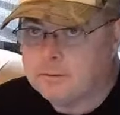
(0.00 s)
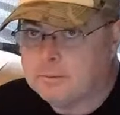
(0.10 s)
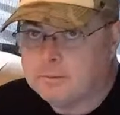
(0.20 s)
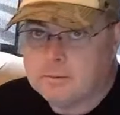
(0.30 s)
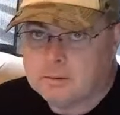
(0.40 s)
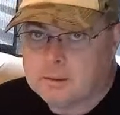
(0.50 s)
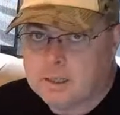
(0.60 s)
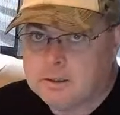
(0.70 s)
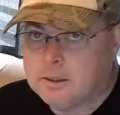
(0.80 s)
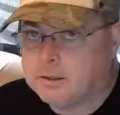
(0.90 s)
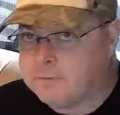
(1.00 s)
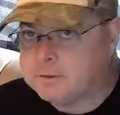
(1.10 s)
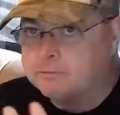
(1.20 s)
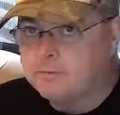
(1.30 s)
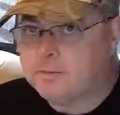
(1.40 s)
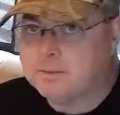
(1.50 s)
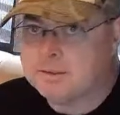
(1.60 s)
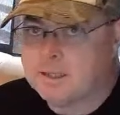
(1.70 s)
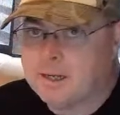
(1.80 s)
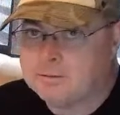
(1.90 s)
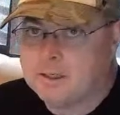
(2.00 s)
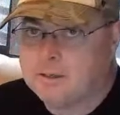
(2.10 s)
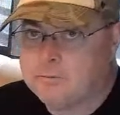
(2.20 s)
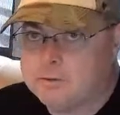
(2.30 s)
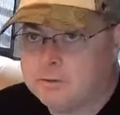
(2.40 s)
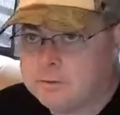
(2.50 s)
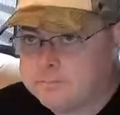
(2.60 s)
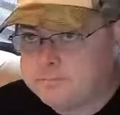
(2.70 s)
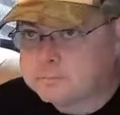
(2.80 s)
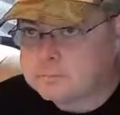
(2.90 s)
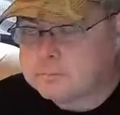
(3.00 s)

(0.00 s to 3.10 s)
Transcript: So, okay, none of us are famous outside of YouTube.